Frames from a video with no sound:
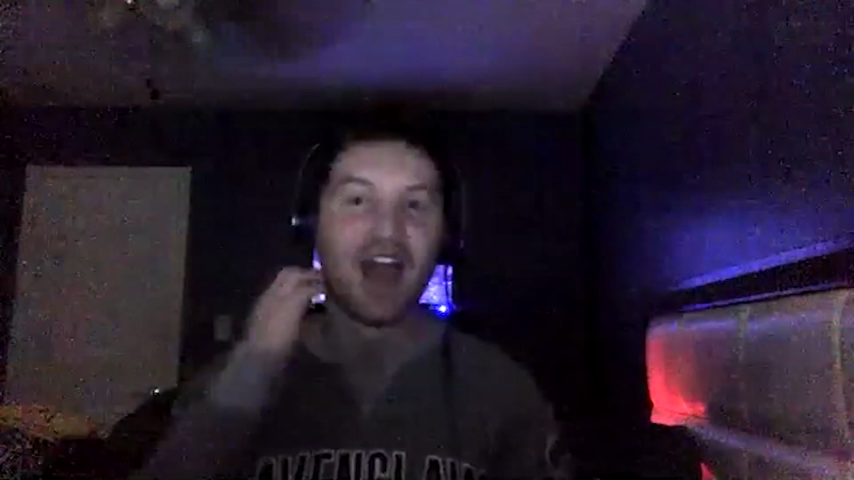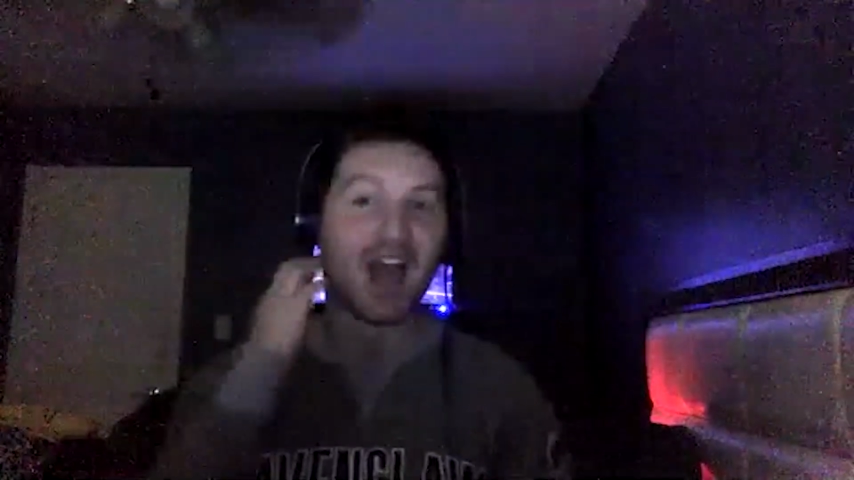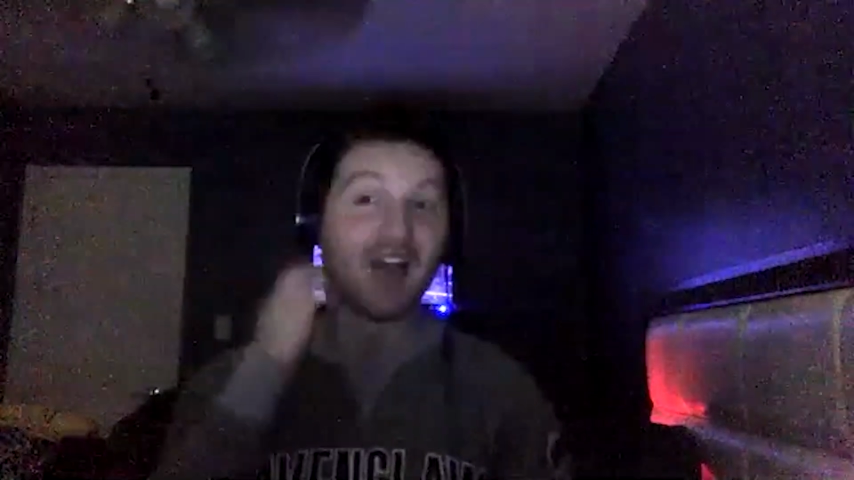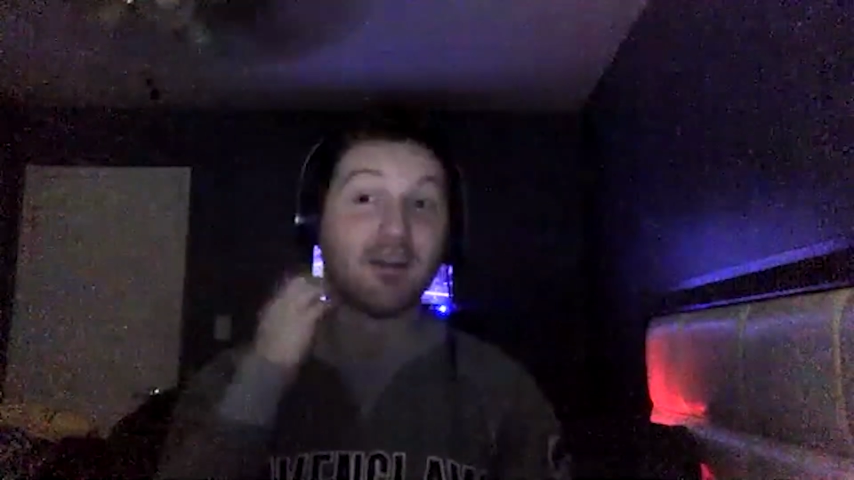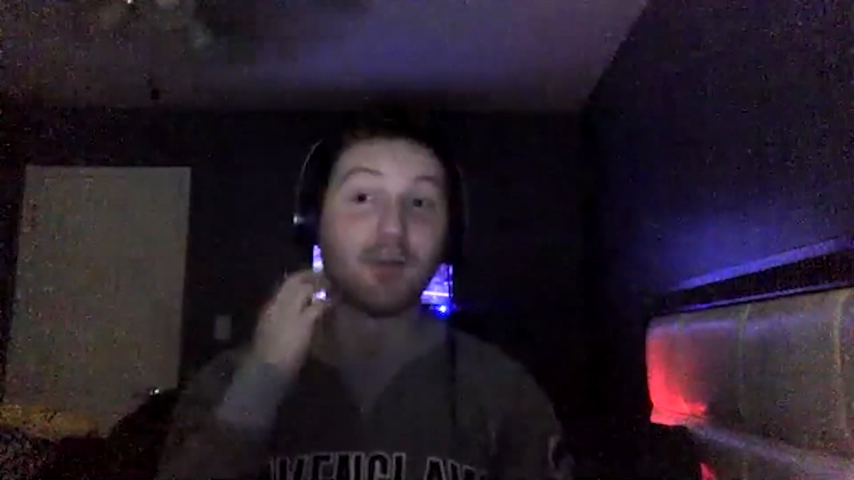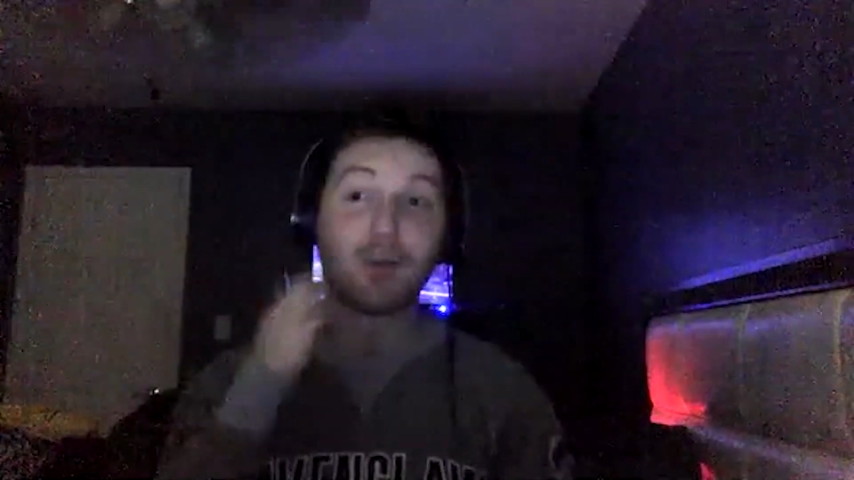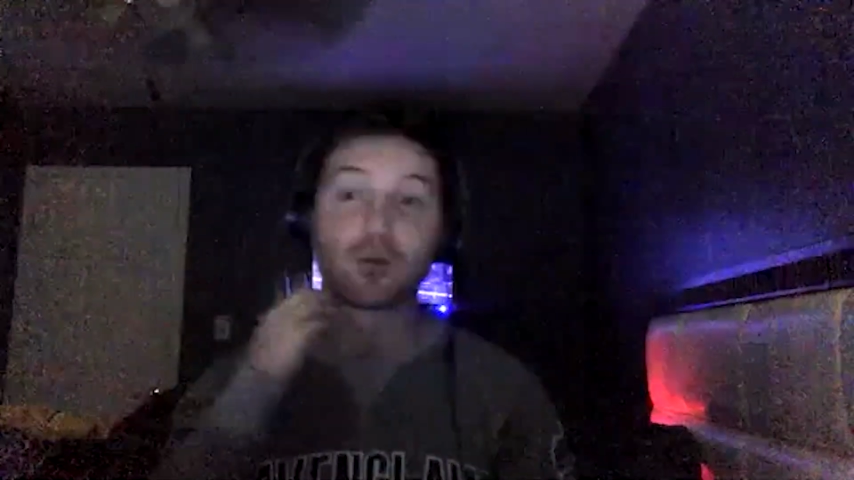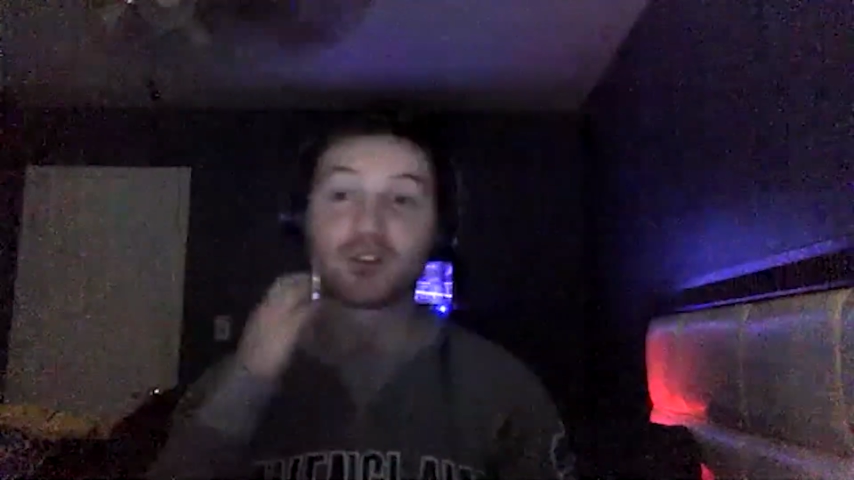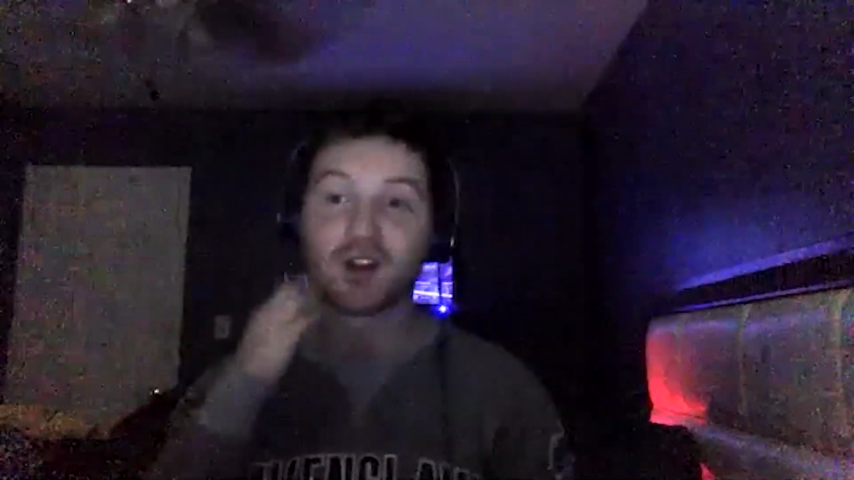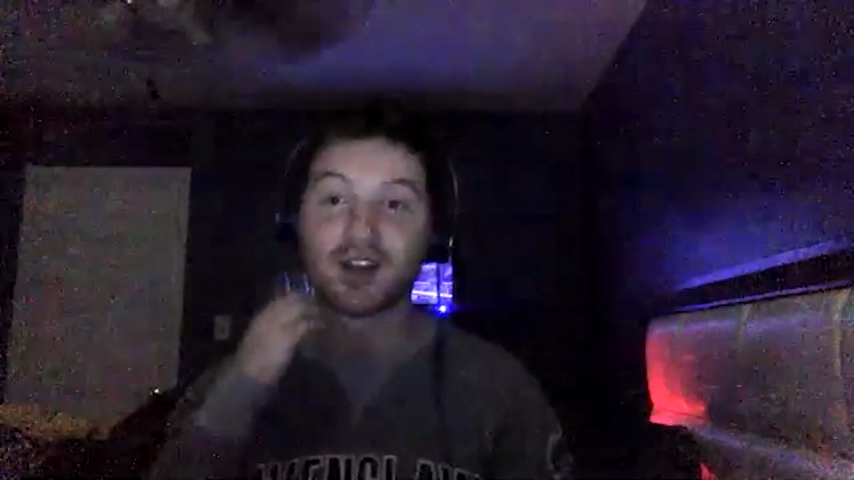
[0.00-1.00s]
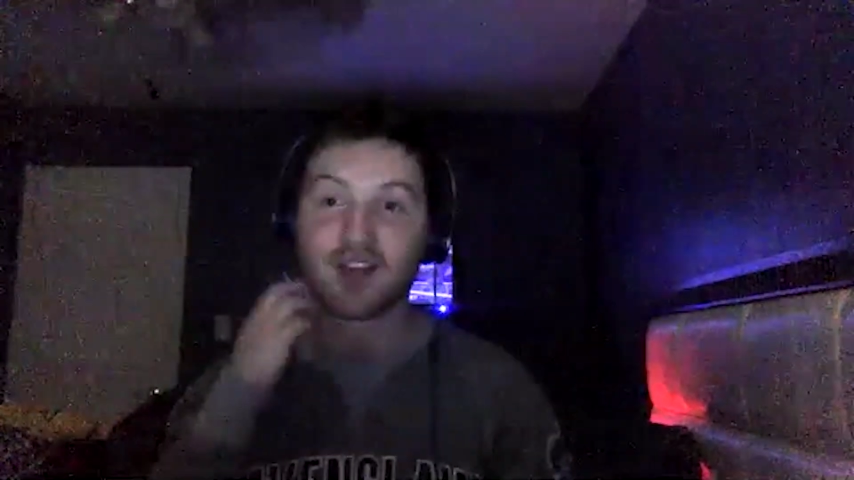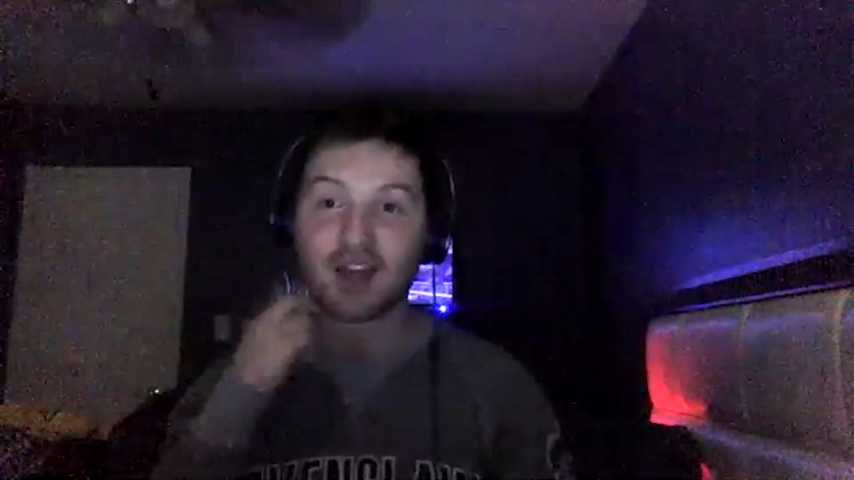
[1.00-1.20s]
And then people started